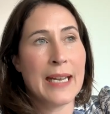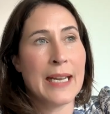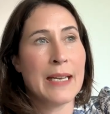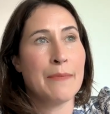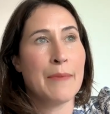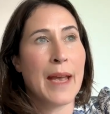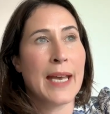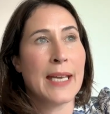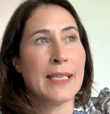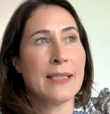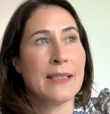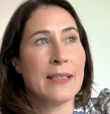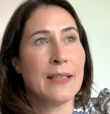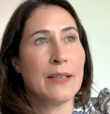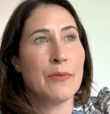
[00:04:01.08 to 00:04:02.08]
game,
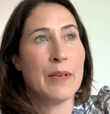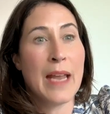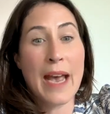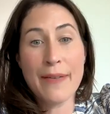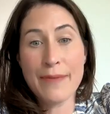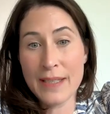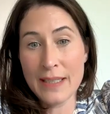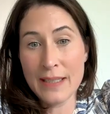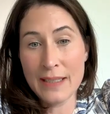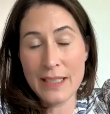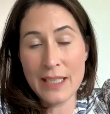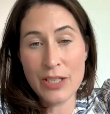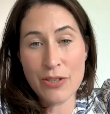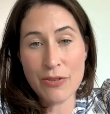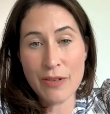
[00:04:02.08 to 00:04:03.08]
and we have seen a
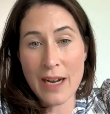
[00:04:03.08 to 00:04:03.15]
teacher